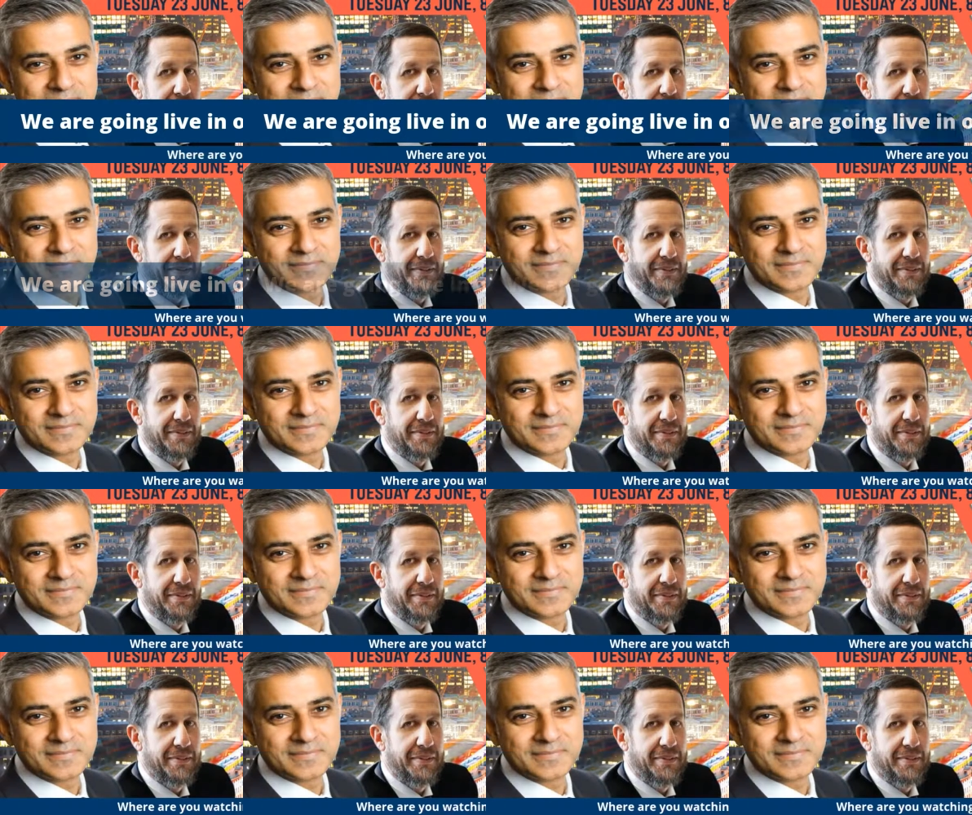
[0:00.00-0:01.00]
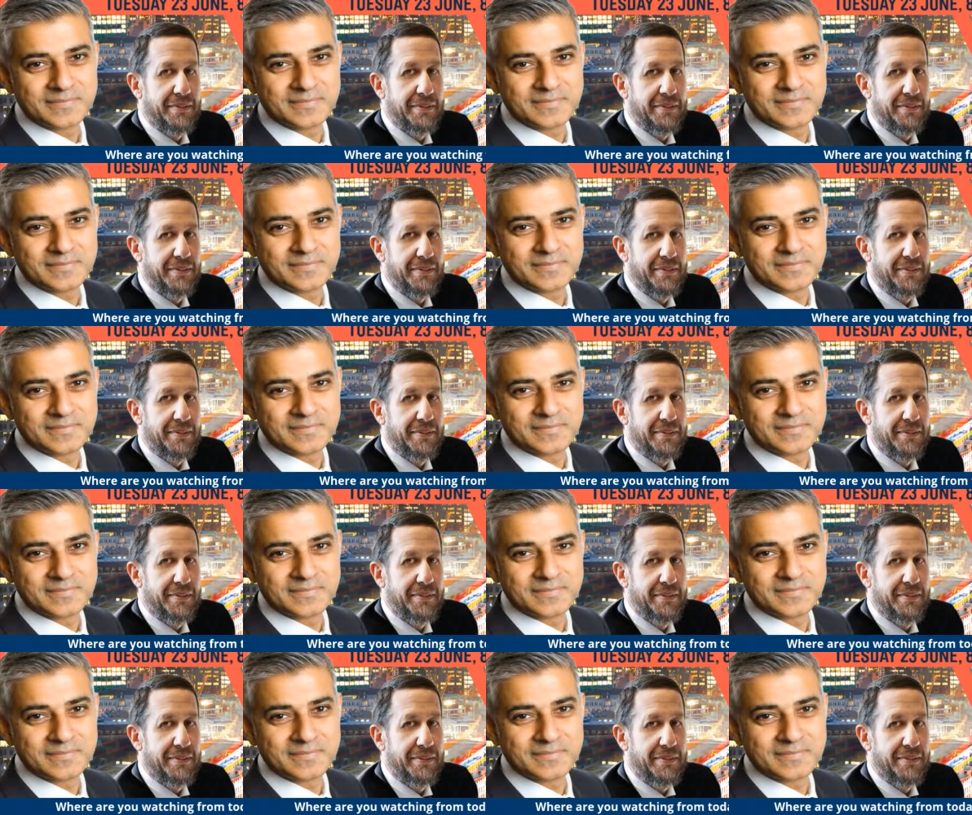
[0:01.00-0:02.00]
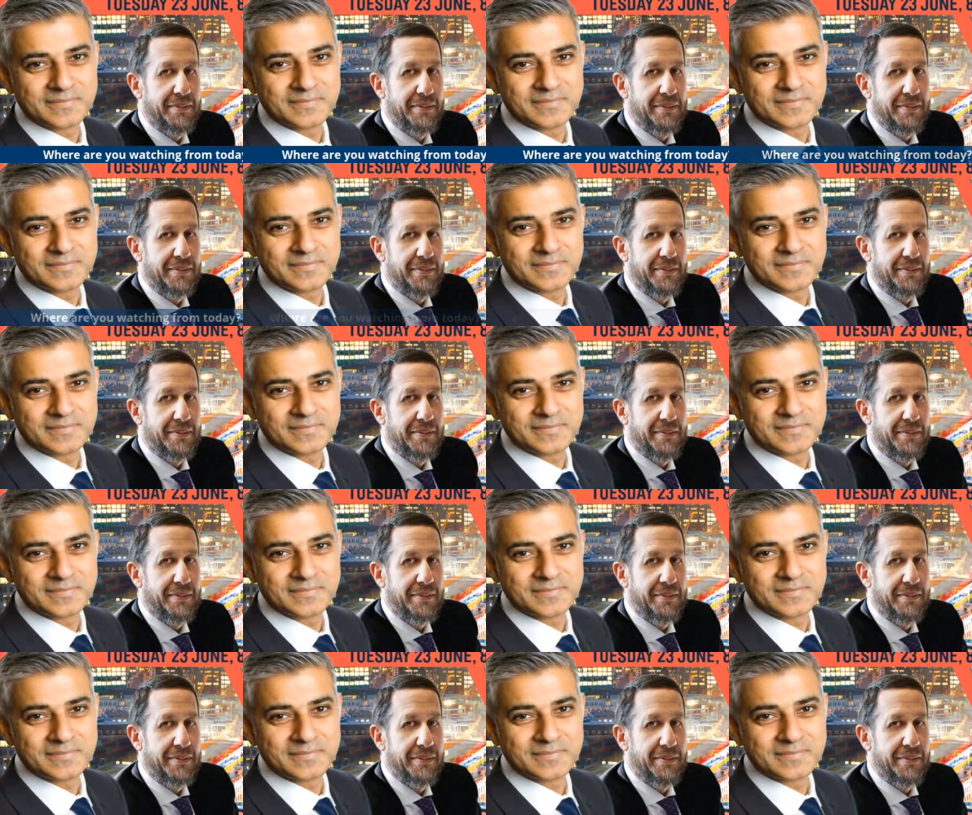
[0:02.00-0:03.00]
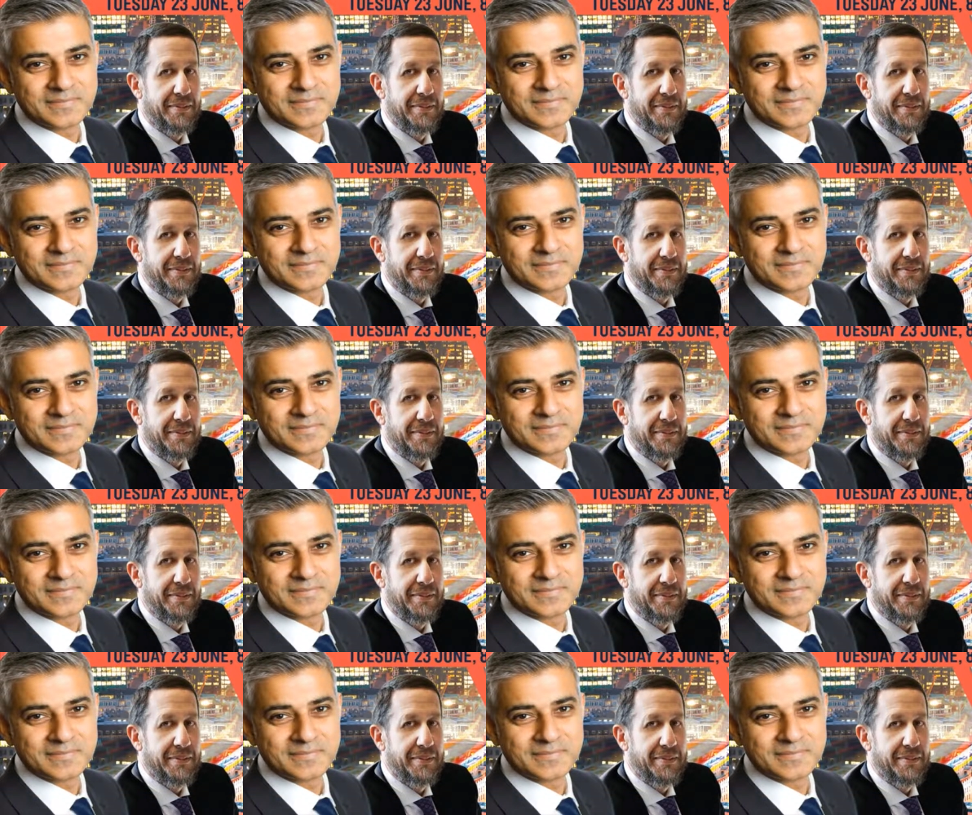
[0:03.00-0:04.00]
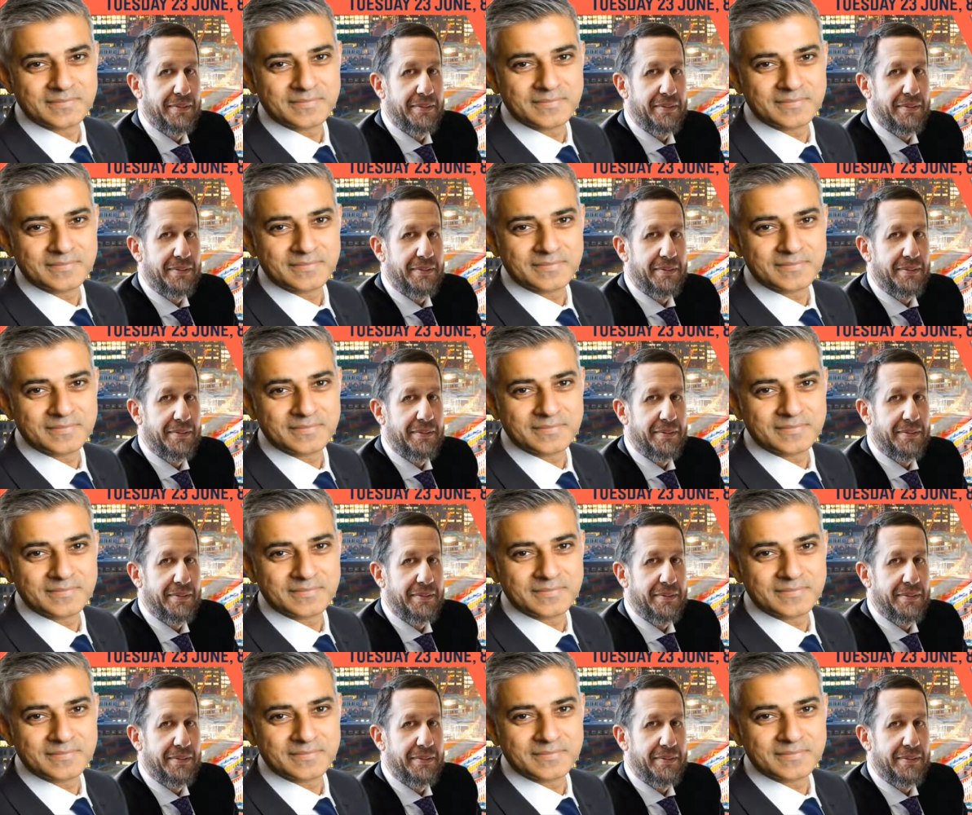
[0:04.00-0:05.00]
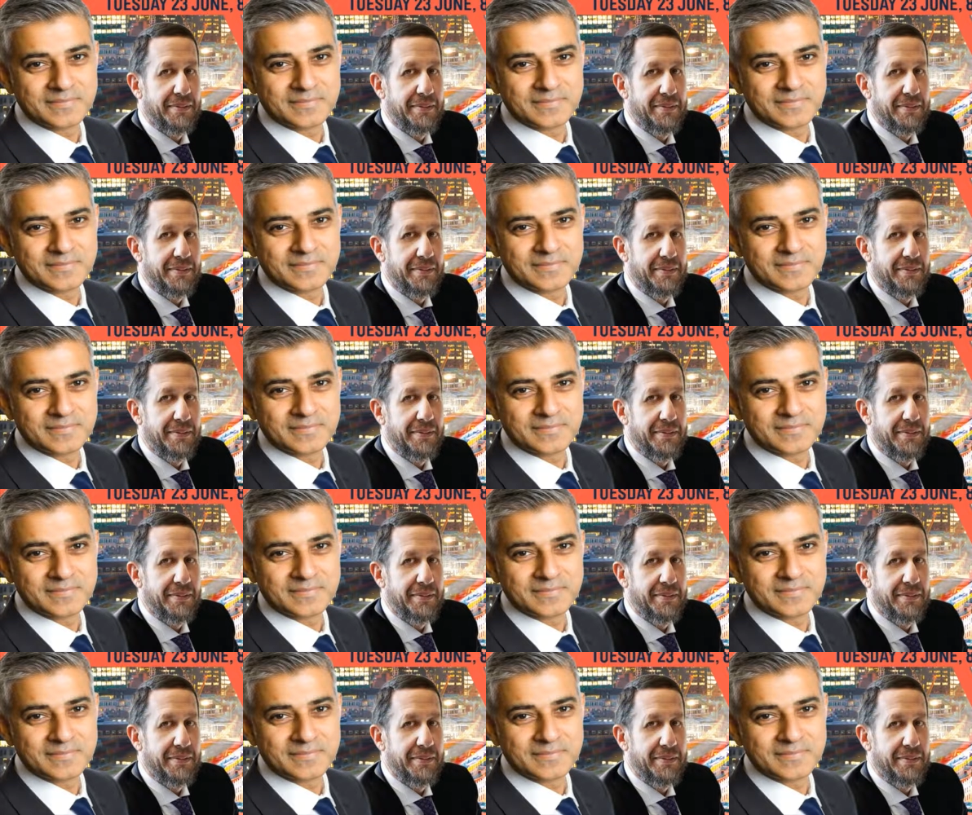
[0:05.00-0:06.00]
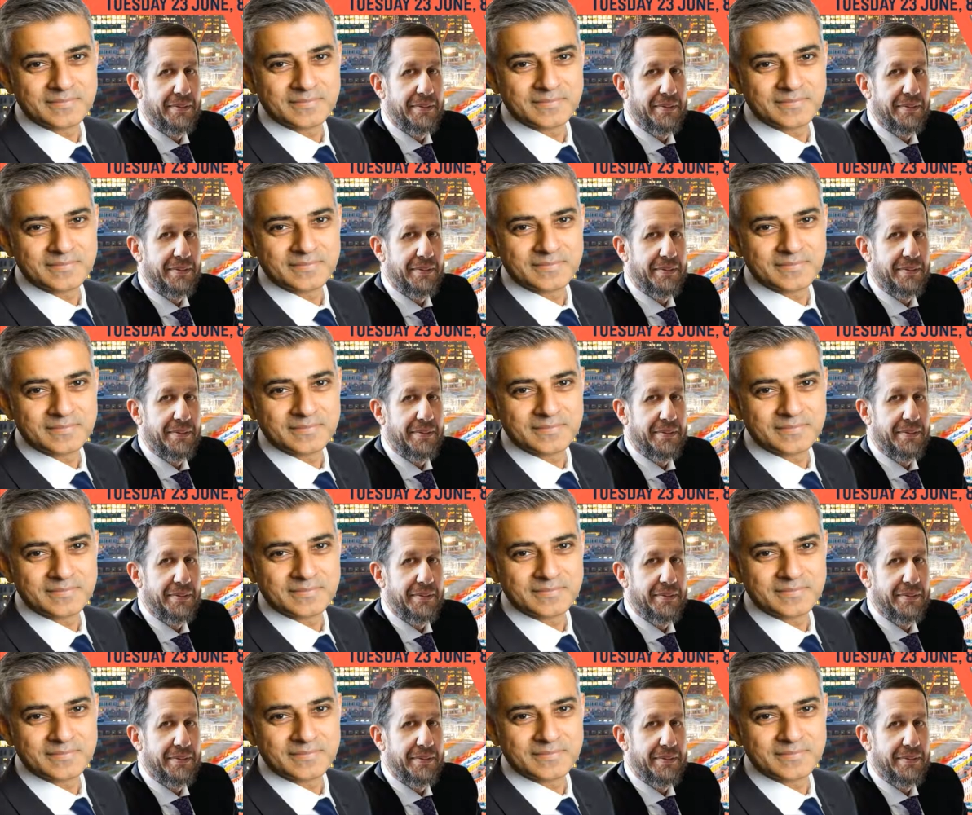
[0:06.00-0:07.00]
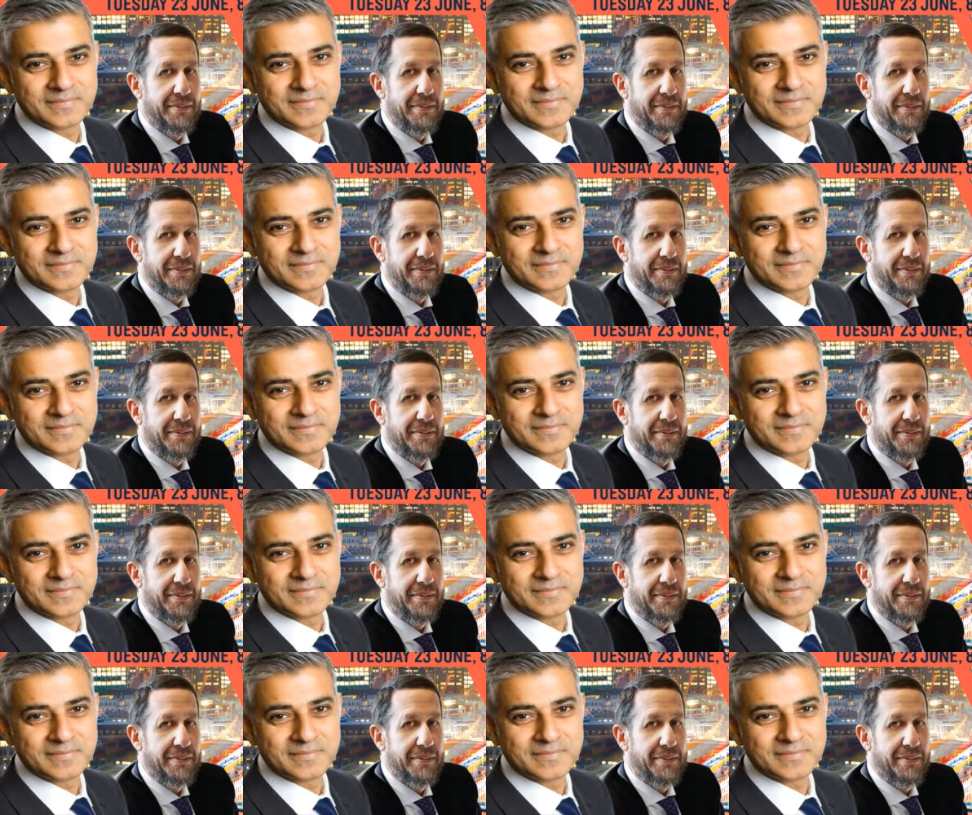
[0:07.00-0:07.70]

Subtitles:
(no one is talking)